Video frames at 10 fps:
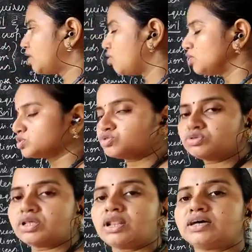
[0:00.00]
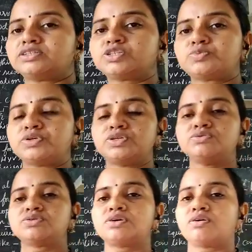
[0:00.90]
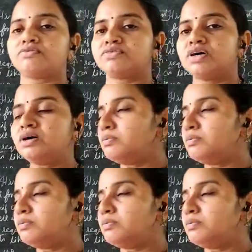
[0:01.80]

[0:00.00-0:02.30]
are also the largest producer of the